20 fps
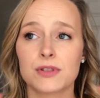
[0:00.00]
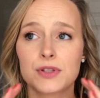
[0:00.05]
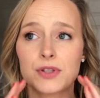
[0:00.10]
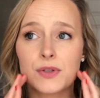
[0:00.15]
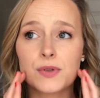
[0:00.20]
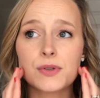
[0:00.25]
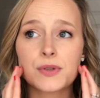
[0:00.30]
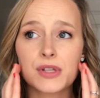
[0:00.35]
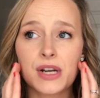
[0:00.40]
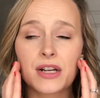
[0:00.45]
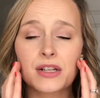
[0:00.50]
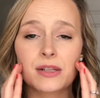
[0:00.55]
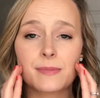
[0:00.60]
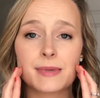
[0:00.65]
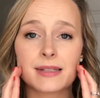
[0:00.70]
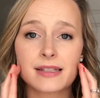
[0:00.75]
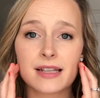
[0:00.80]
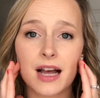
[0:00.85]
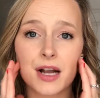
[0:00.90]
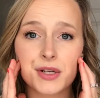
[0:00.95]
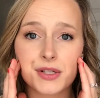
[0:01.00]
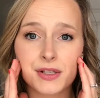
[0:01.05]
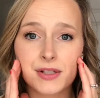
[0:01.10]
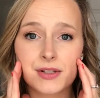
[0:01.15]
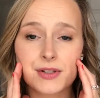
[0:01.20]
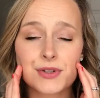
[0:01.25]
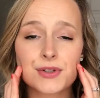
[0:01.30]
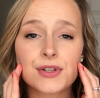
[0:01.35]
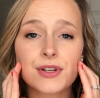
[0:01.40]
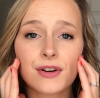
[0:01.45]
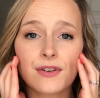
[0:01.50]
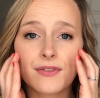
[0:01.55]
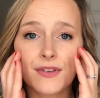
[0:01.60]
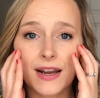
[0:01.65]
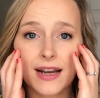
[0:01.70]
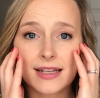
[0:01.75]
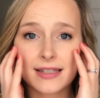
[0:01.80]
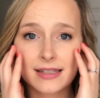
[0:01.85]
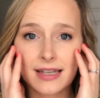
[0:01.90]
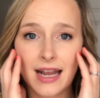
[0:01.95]
do gentle massages to your
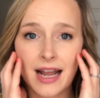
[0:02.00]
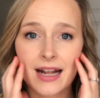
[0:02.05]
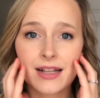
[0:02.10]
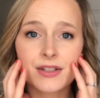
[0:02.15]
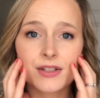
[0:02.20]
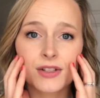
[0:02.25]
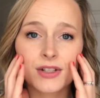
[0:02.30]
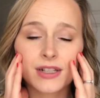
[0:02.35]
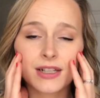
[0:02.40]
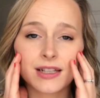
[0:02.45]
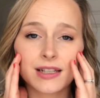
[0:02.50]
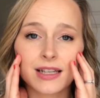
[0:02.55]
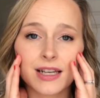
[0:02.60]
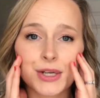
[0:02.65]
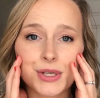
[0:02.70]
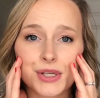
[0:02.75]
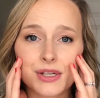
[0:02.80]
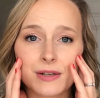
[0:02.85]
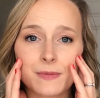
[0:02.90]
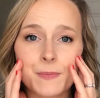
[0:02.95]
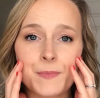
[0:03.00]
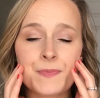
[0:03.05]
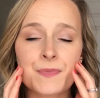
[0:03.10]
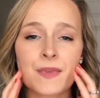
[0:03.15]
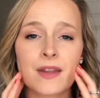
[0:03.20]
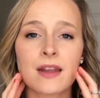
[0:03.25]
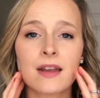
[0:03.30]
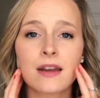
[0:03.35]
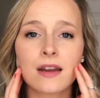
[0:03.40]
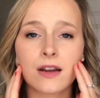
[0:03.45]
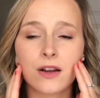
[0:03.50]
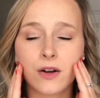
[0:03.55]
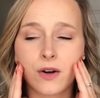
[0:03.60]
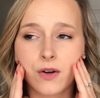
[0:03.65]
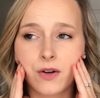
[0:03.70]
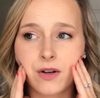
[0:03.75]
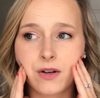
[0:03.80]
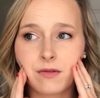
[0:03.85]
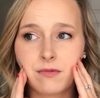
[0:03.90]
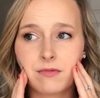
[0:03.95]
face, add circulation.
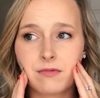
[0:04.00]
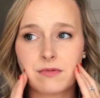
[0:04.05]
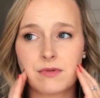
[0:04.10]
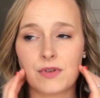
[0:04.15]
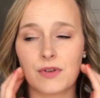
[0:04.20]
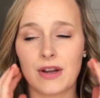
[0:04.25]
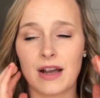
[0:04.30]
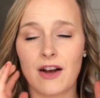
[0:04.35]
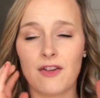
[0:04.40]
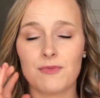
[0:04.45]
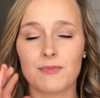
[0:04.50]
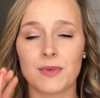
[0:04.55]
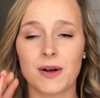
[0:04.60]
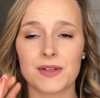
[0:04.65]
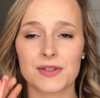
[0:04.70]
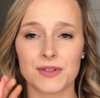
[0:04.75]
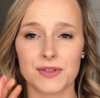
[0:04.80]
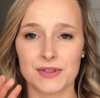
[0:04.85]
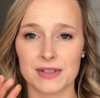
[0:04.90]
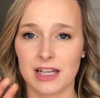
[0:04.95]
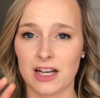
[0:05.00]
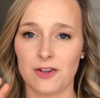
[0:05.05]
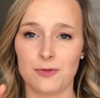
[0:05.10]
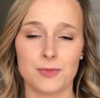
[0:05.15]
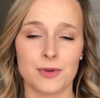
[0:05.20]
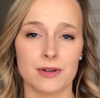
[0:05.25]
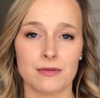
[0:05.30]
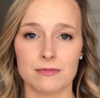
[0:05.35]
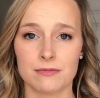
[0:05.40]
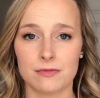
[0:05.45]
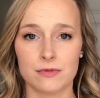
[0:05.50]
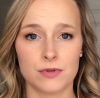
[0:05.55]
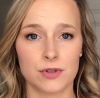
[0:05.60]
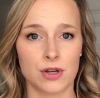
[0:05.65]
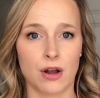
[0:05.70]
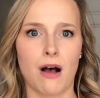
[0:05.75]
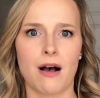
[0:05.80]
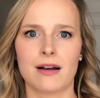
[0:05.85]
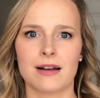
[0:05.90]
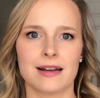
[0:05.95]
You have muscles that have been
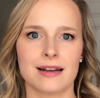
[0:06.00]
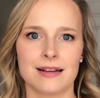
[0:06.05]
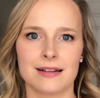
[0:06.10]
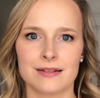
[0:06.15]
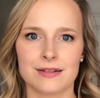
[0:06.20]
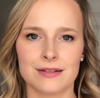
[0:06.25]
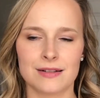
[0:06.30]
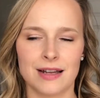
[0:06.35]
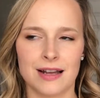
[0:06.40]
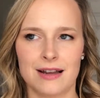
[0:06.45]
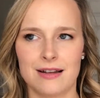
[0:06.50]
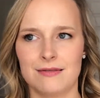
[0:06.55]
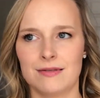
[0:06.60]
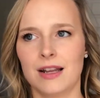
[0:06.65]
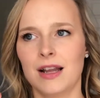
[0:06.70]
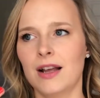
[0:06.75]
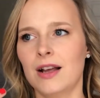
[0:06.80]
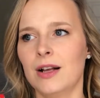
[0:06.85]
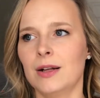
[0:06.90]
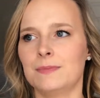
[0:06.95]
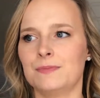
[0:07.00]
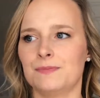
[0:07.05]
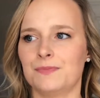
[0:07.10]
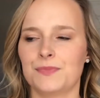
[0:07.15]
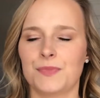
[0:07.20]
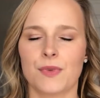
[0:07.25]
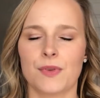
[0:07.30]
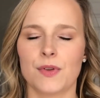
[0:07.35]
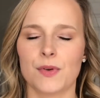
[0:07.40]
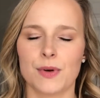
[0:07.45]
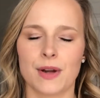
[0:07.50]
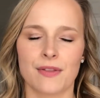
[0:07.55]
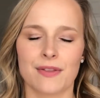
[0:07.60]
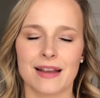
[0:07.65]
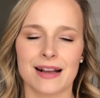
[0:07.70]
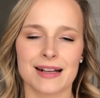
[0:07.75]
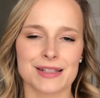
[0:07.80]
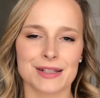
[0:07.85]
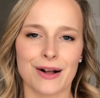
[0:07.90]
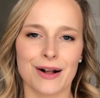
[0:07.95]
talking and doing
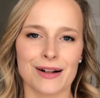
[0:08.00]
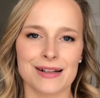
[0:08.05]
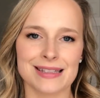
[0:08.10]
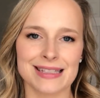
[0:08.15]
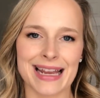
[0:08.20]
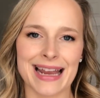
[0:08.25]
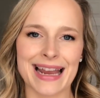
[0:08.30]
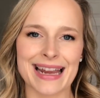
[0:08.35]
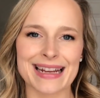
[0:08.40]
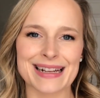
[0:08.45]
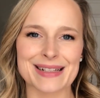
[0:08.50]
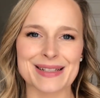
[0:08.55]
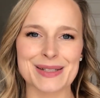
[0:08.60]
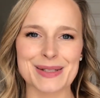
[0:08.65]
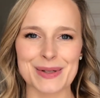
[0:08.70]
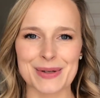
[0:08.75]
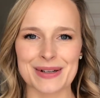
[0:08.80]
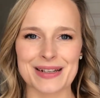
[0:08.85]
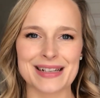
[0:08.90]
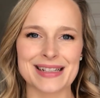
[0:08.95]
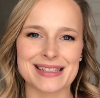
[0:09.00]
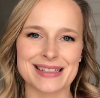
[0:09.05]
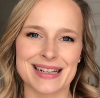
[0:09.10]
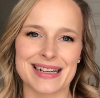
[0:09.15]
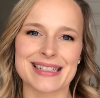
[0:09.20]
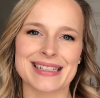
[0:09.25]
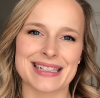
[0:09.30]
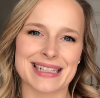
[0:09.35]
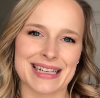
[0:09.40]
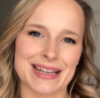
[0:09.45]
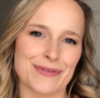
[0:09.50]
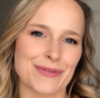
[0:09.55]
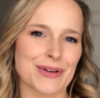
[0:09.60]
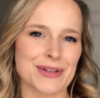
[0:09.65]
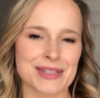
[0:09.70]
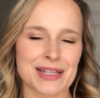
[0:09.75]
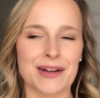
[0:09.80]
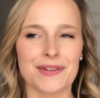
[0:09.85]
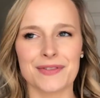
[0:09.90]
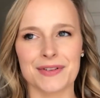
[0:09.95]
things all day, and so it is nice to give
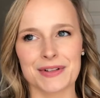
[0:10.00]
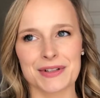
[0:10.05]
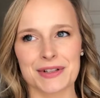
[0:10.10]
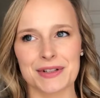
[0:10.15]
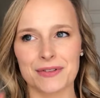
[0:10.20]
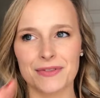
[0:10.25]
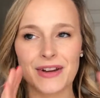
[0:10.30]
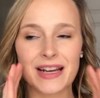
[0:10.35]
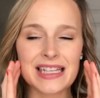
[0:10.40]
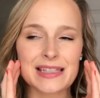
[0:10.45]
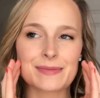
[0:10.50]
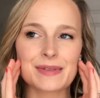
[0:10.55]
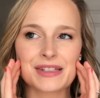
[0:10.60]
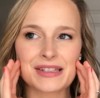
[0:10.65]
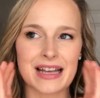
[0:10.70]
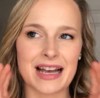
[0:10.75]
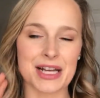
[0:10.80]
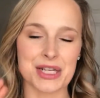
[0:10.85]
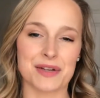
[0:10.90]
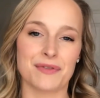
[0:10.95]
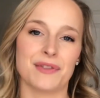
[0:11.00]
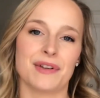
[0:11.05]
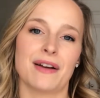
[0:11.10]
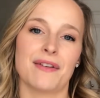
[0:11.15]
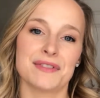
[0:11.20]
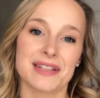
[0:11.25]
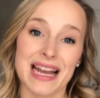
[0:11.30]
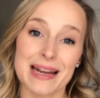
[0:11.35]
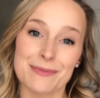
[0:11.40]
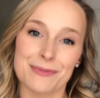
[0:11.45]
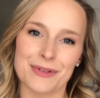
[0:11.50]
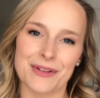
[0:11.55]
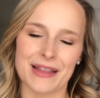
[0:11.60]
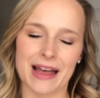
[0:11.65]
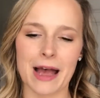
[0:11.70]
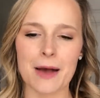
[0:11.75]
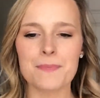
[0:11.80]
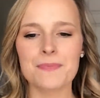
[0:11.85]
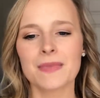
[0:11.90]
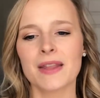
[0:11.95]
yourself a little face massage if you have time for
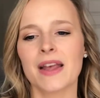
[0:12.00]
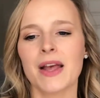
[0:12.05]
that.